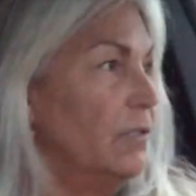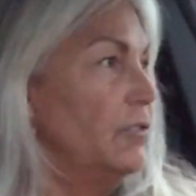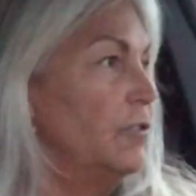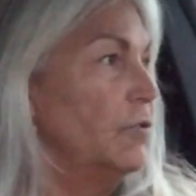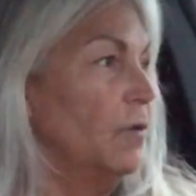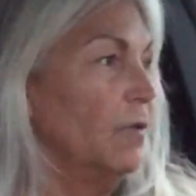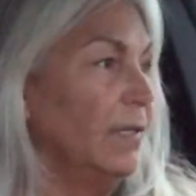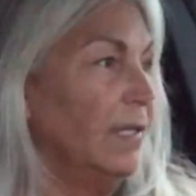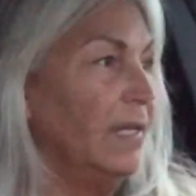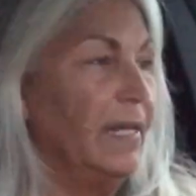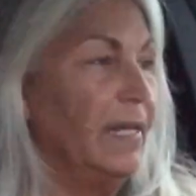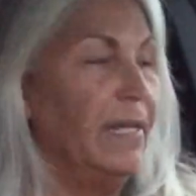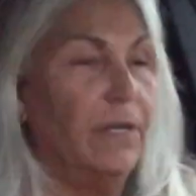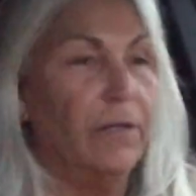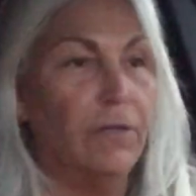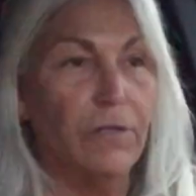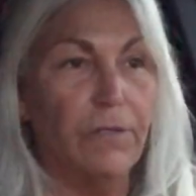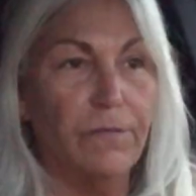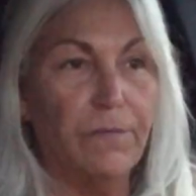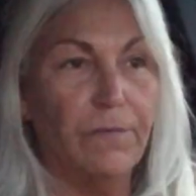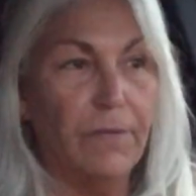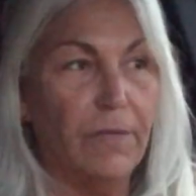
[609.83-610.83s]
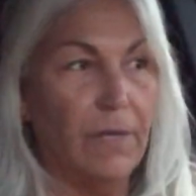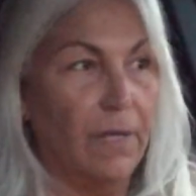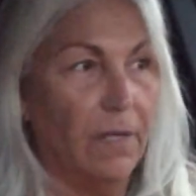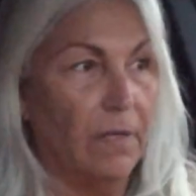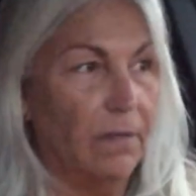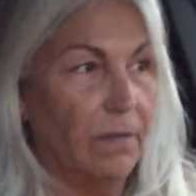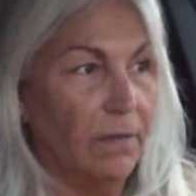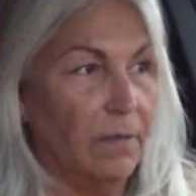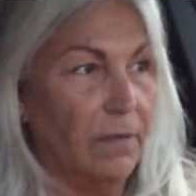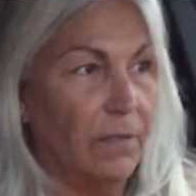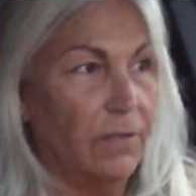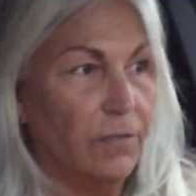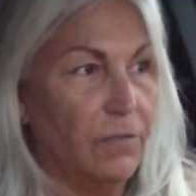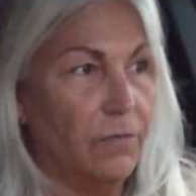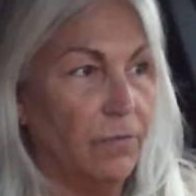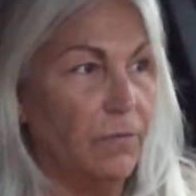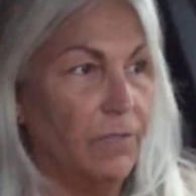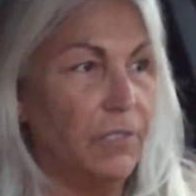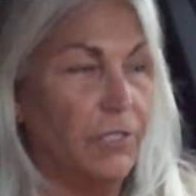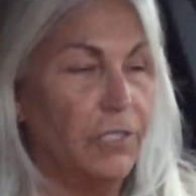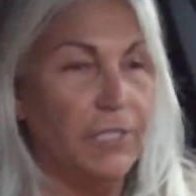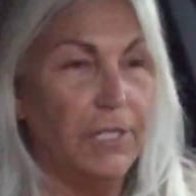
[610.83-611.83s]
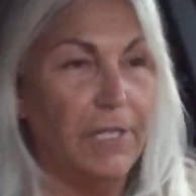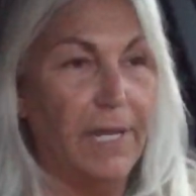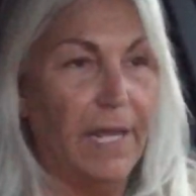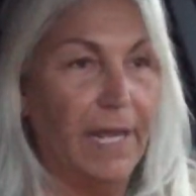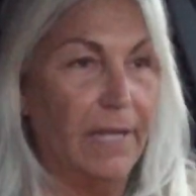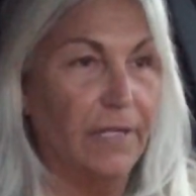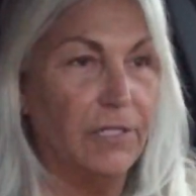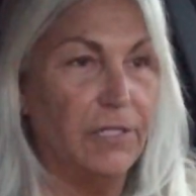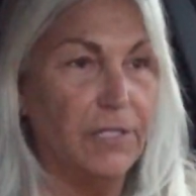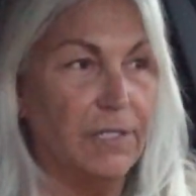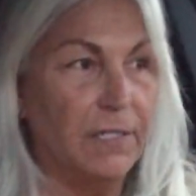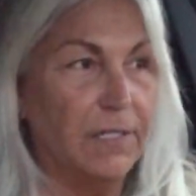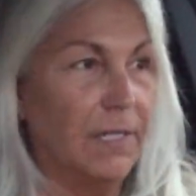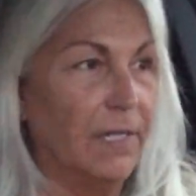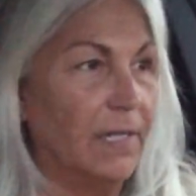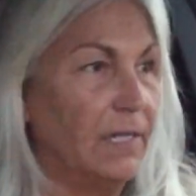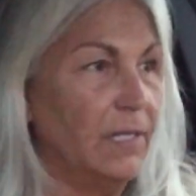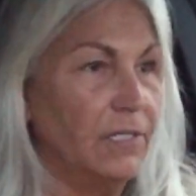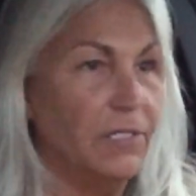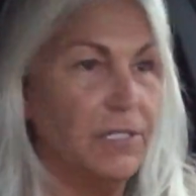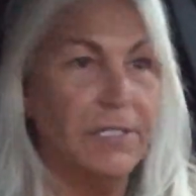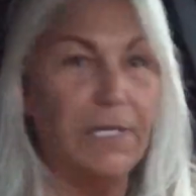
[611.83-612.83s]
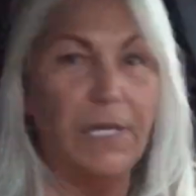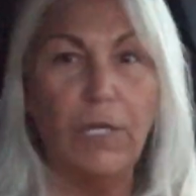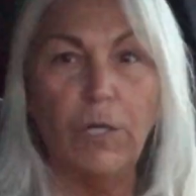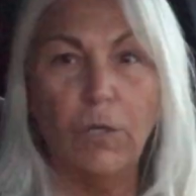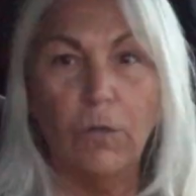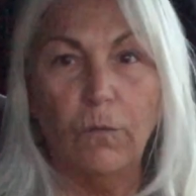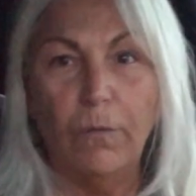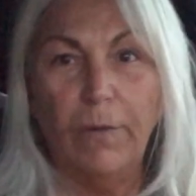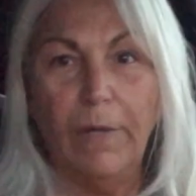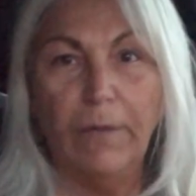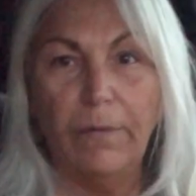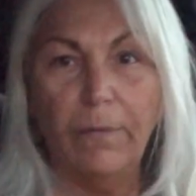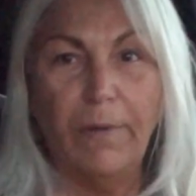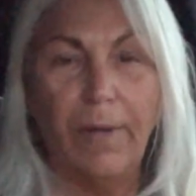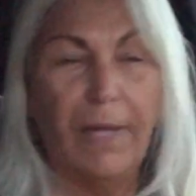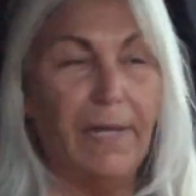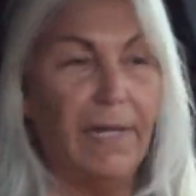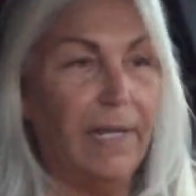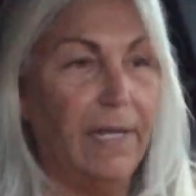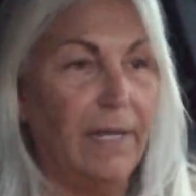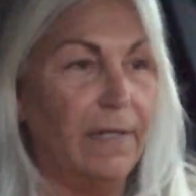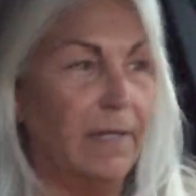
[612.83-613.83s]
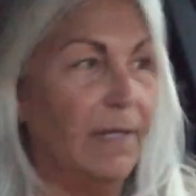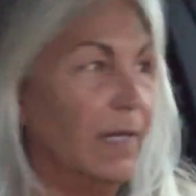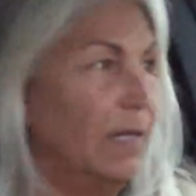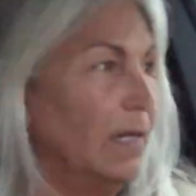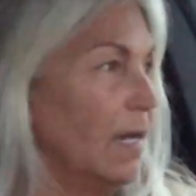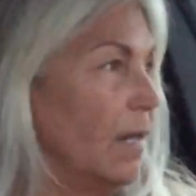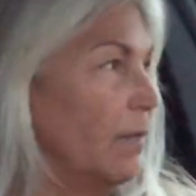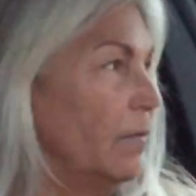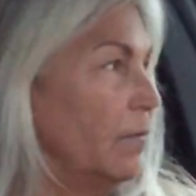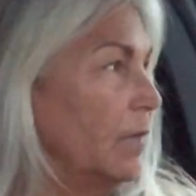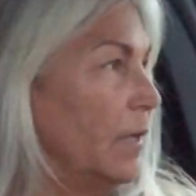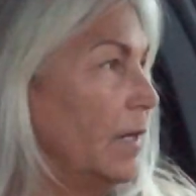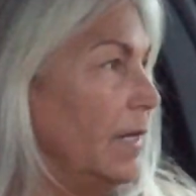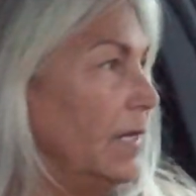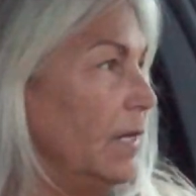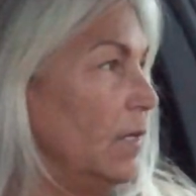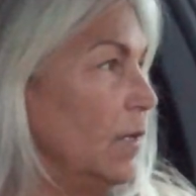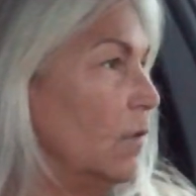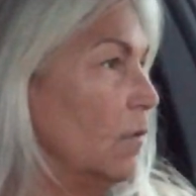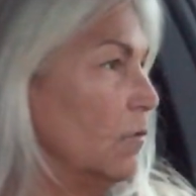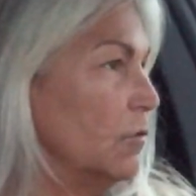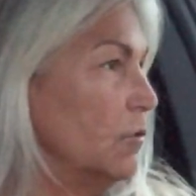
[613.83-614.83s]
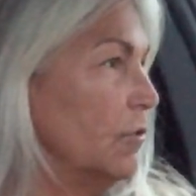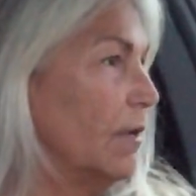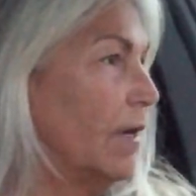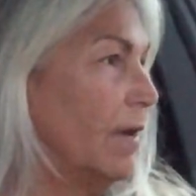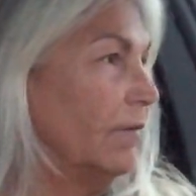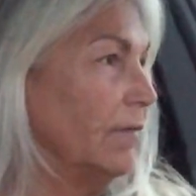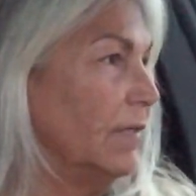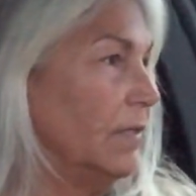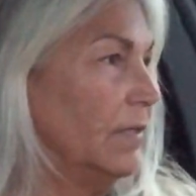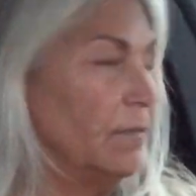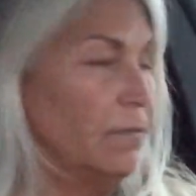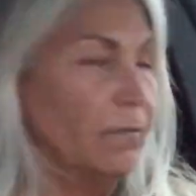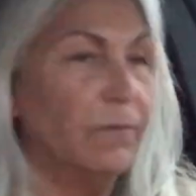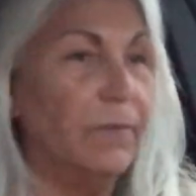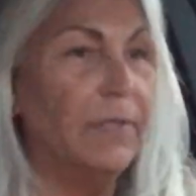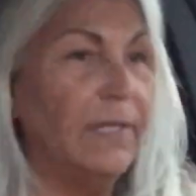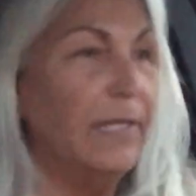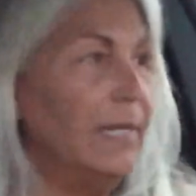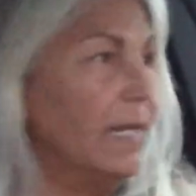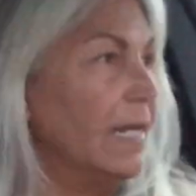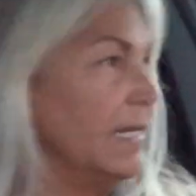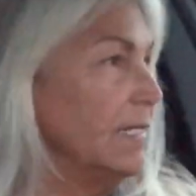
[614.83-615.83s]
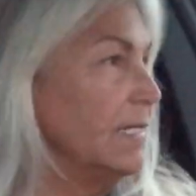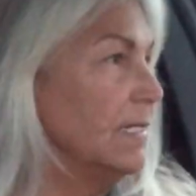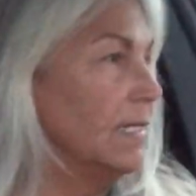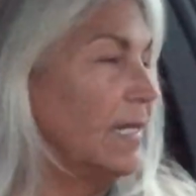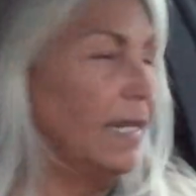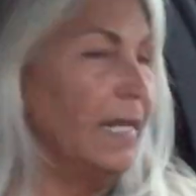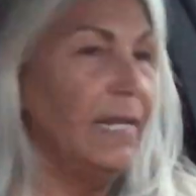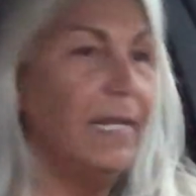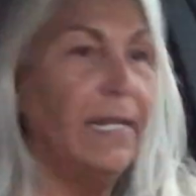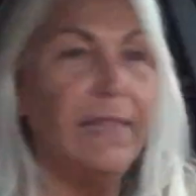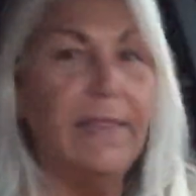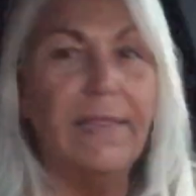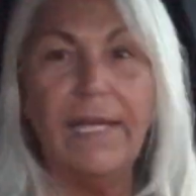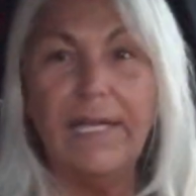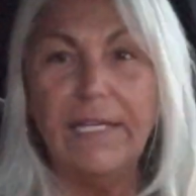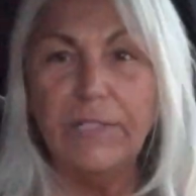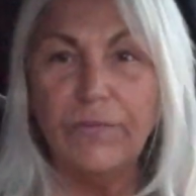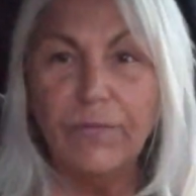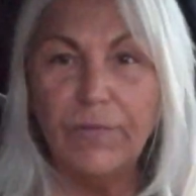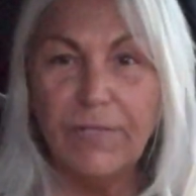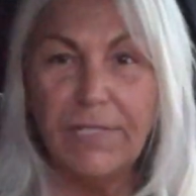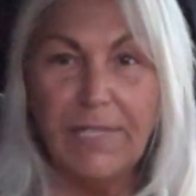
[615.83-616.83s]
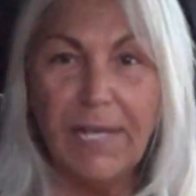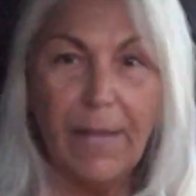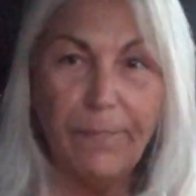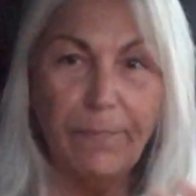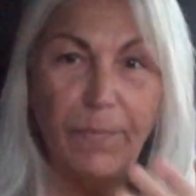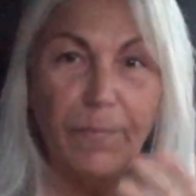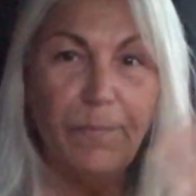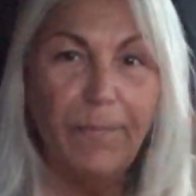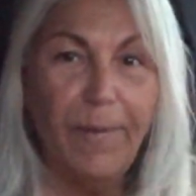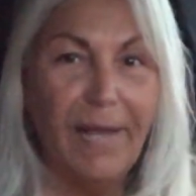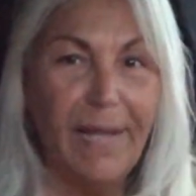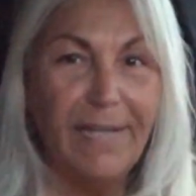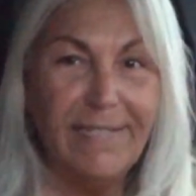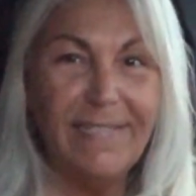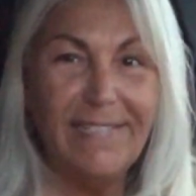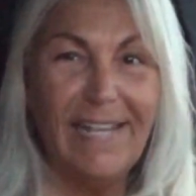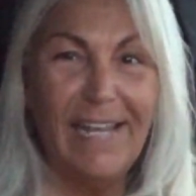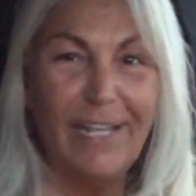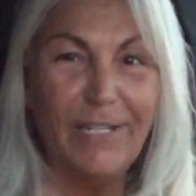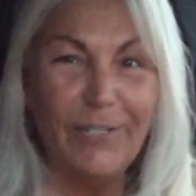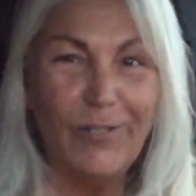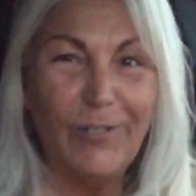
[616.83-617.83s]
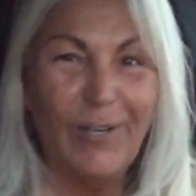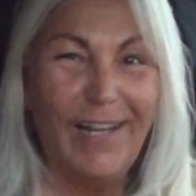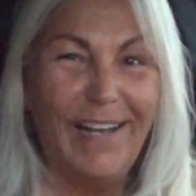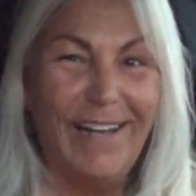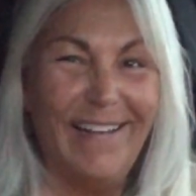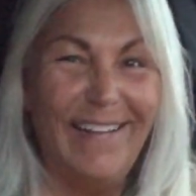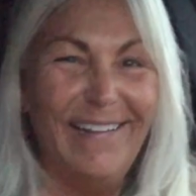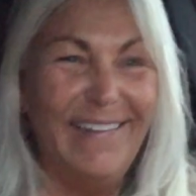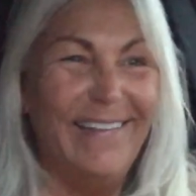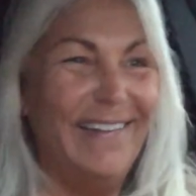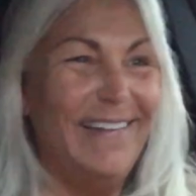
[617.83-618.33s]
shortly here, as soon as she can. She's getting her rig ready and getting ready to go traveling. Really nice lady. Thanks for stopping by, Sandra.